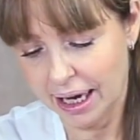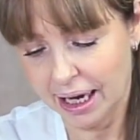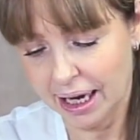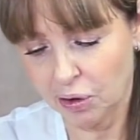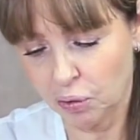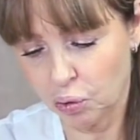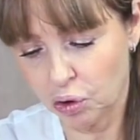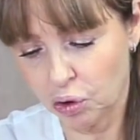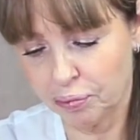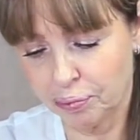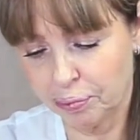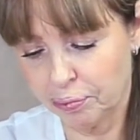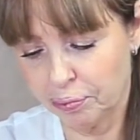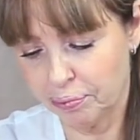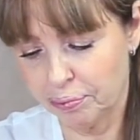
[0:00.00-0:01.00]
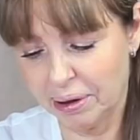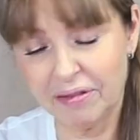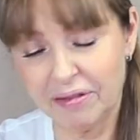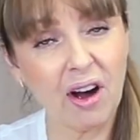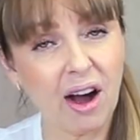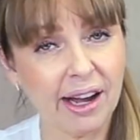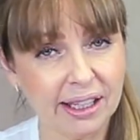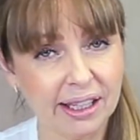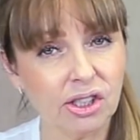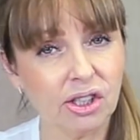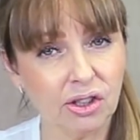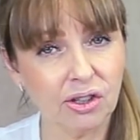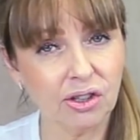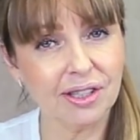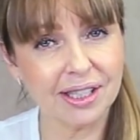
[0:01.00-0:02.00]
it would be fine
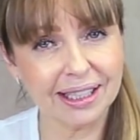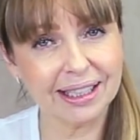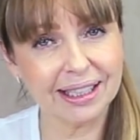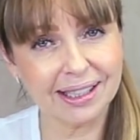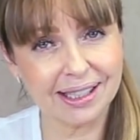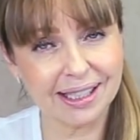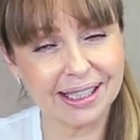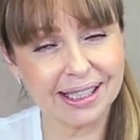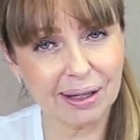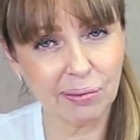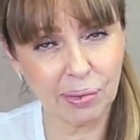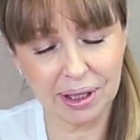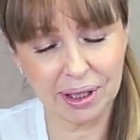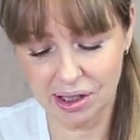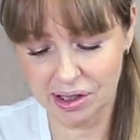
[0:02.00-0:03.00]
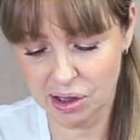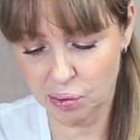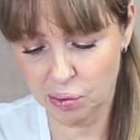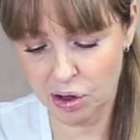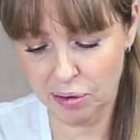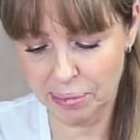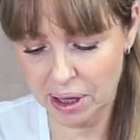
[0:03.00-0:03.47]
to use a little steam with it as well,